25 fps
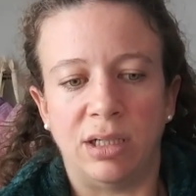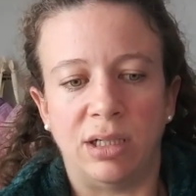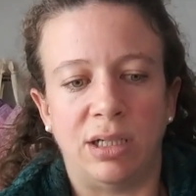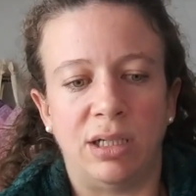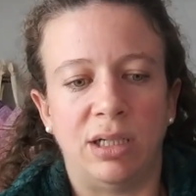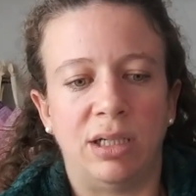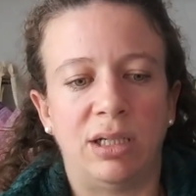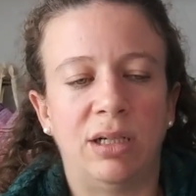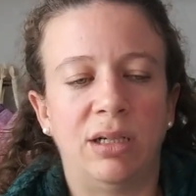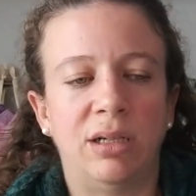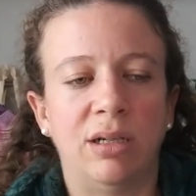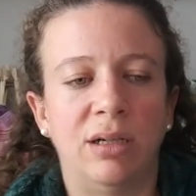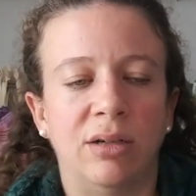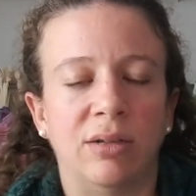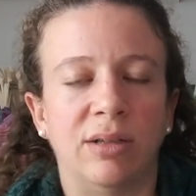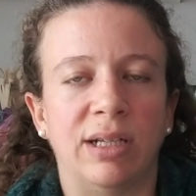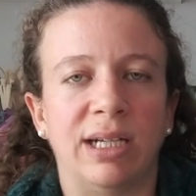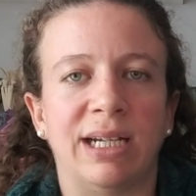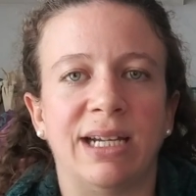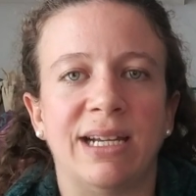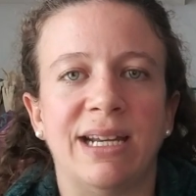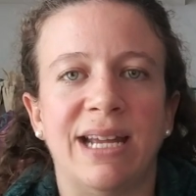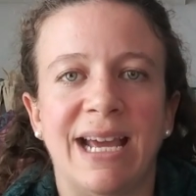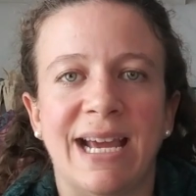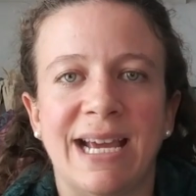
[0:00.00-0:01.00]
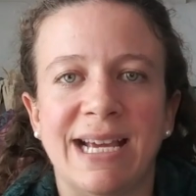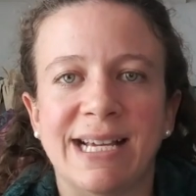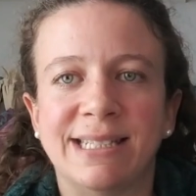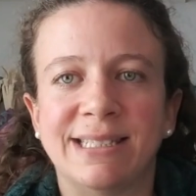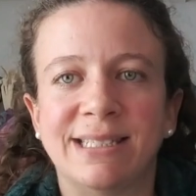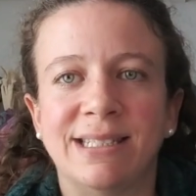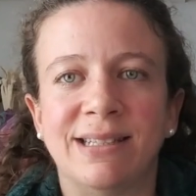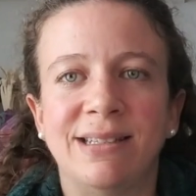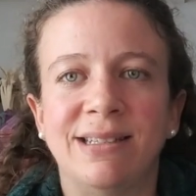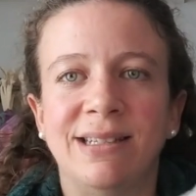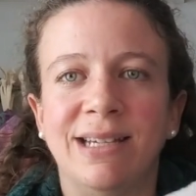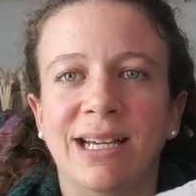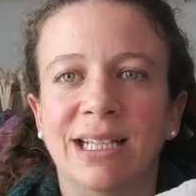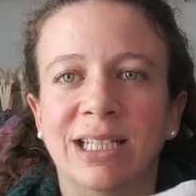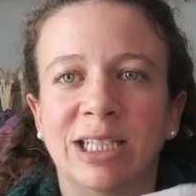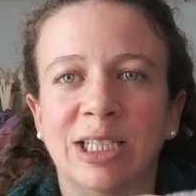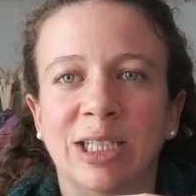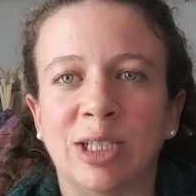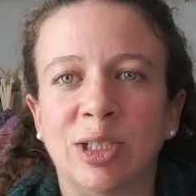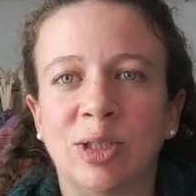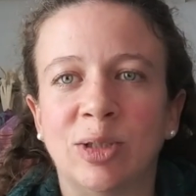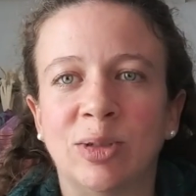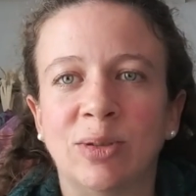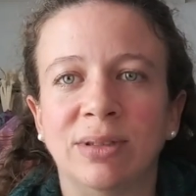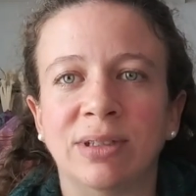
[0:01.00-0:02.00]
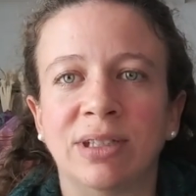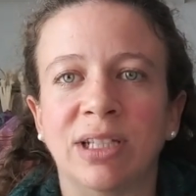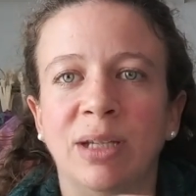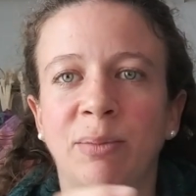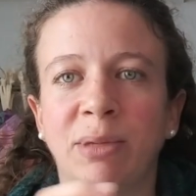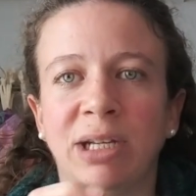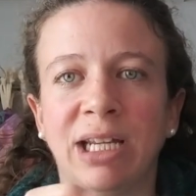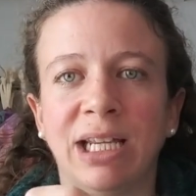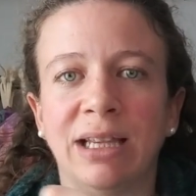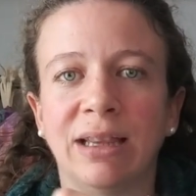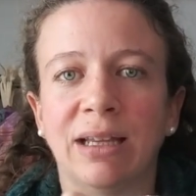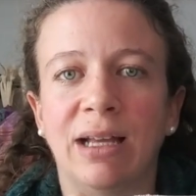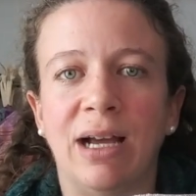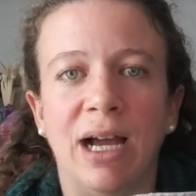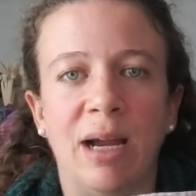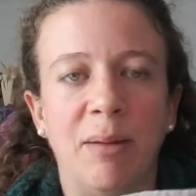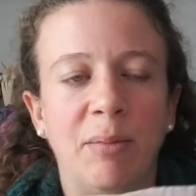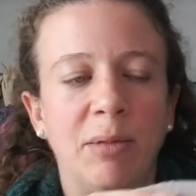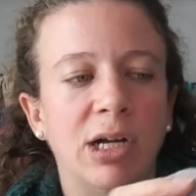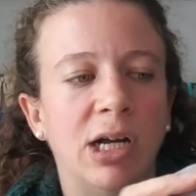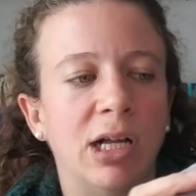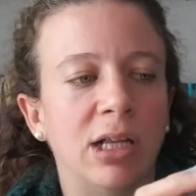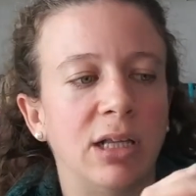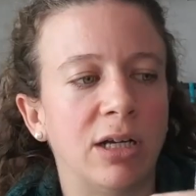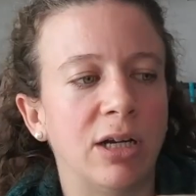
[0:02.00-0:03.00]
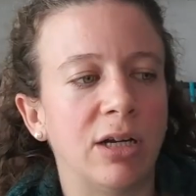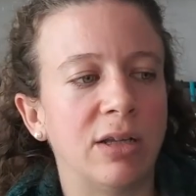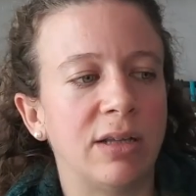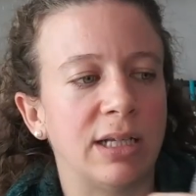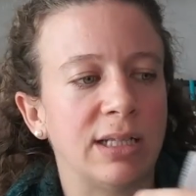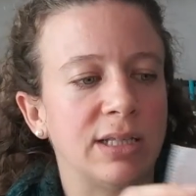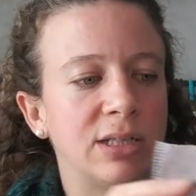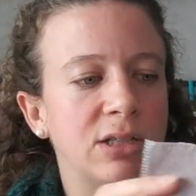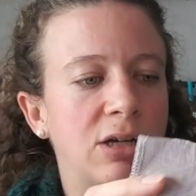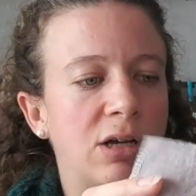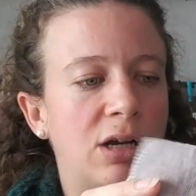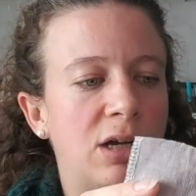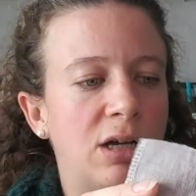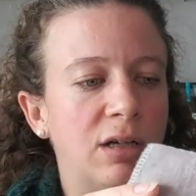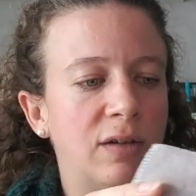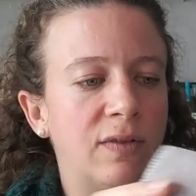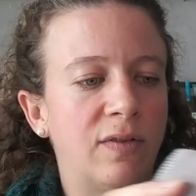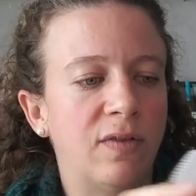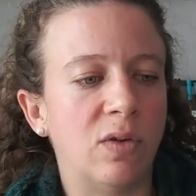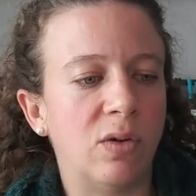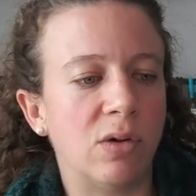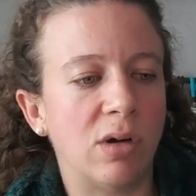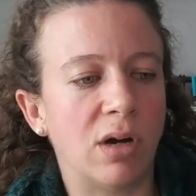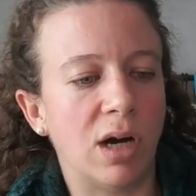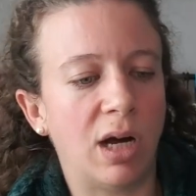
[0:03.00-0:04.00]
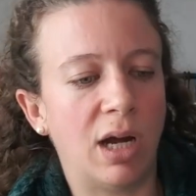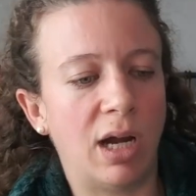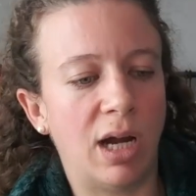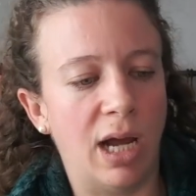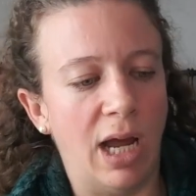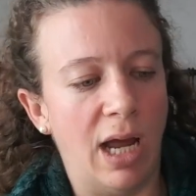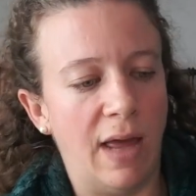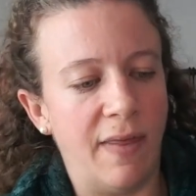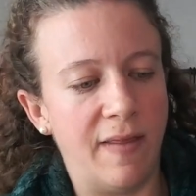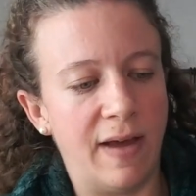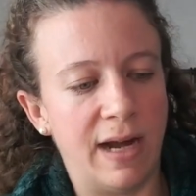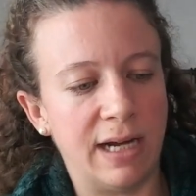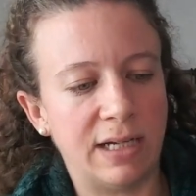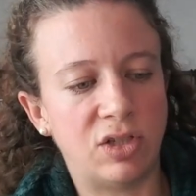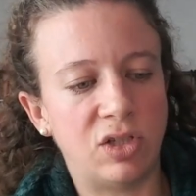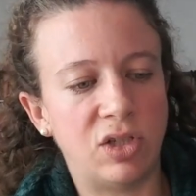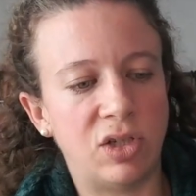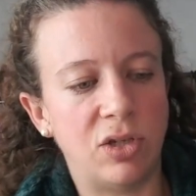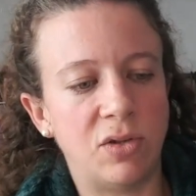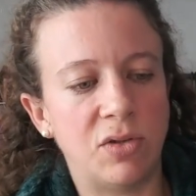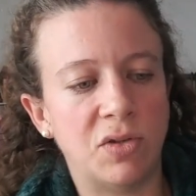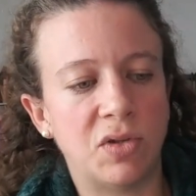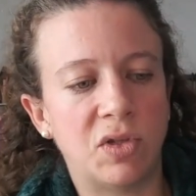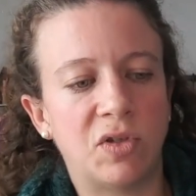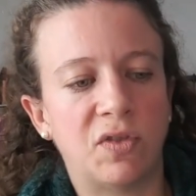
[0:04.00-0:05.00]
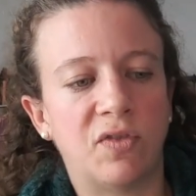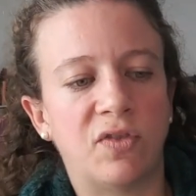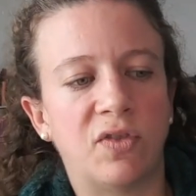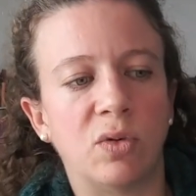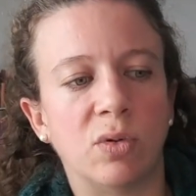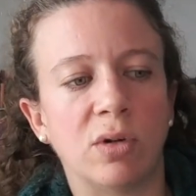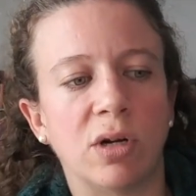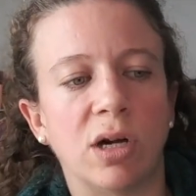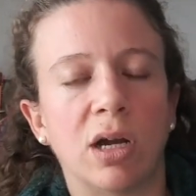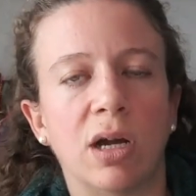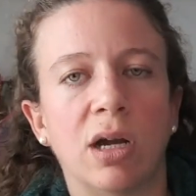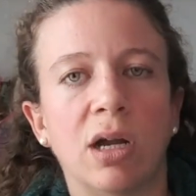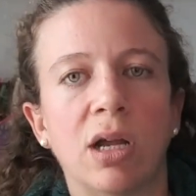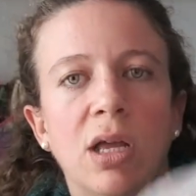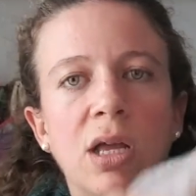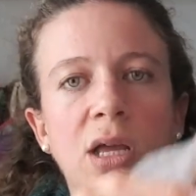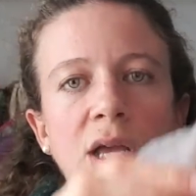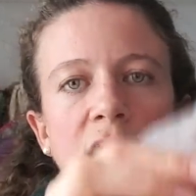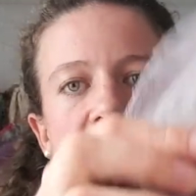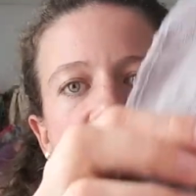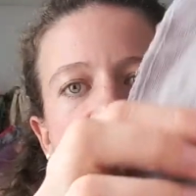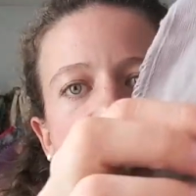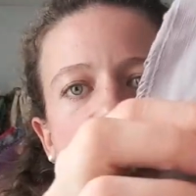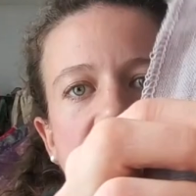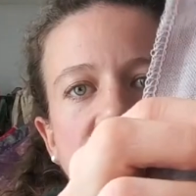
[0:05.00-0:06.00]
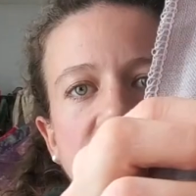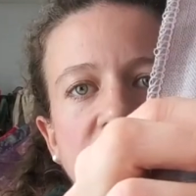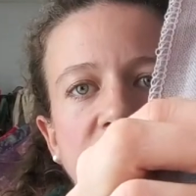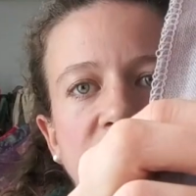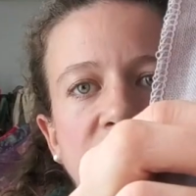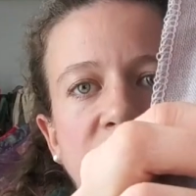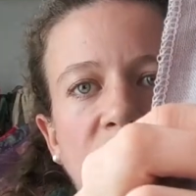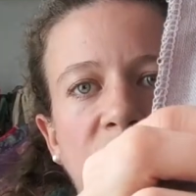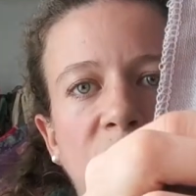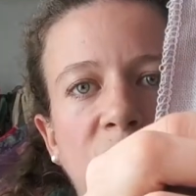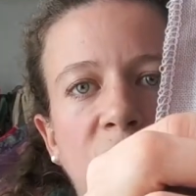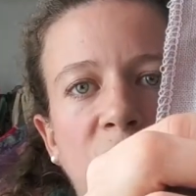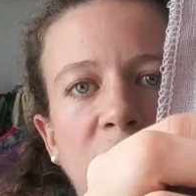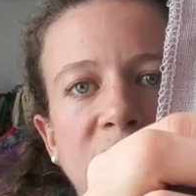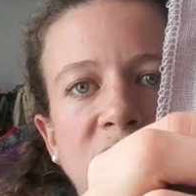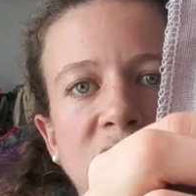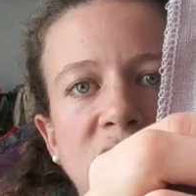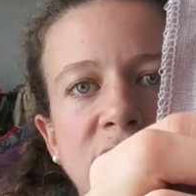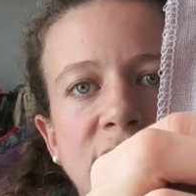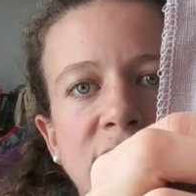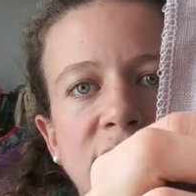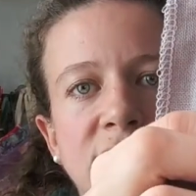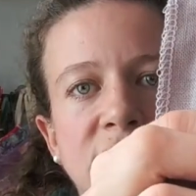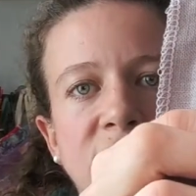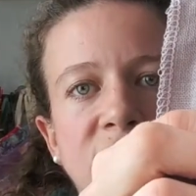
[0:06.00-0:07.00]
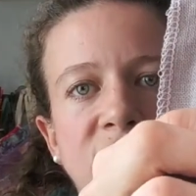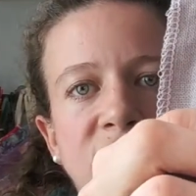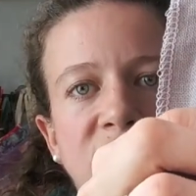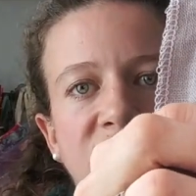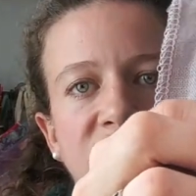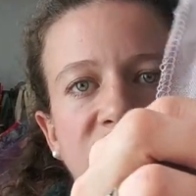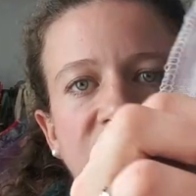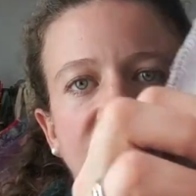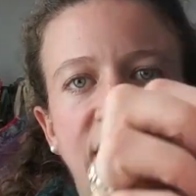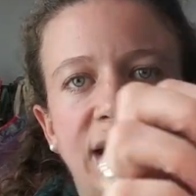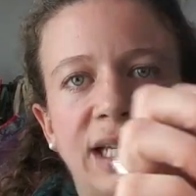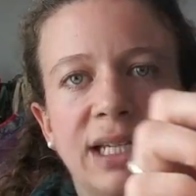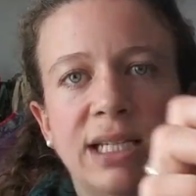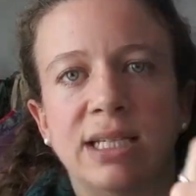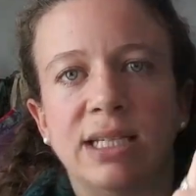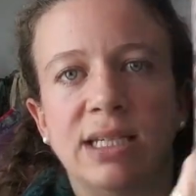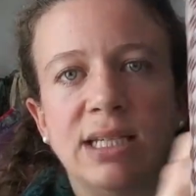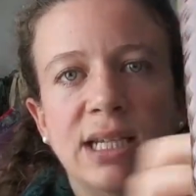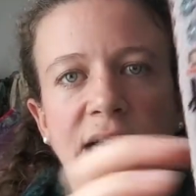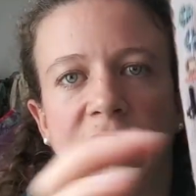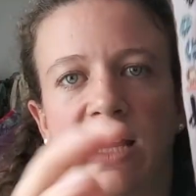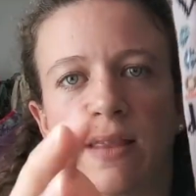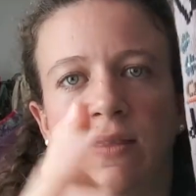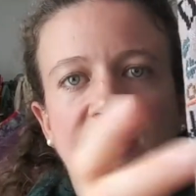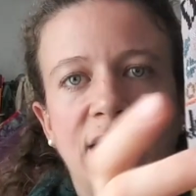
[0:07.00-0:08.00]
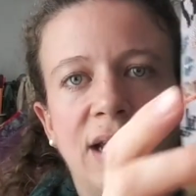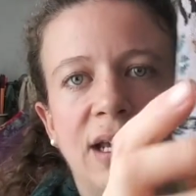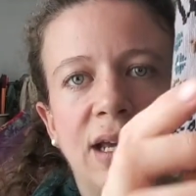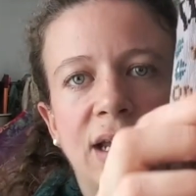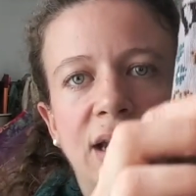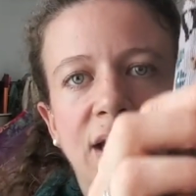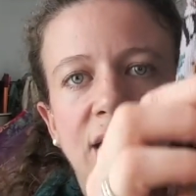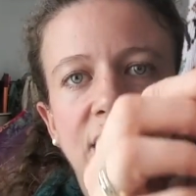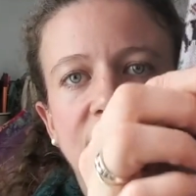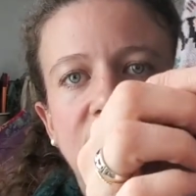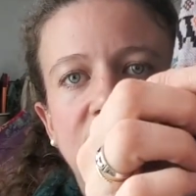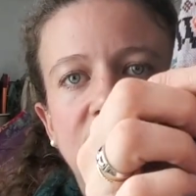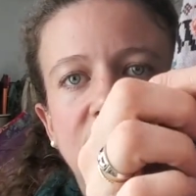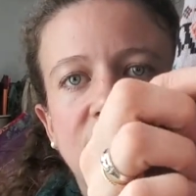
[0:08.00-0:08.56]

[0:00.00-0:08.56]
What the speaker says: I don't know, like an acid yellow lemony lime color that's called for, and that's used for the witch's face. And then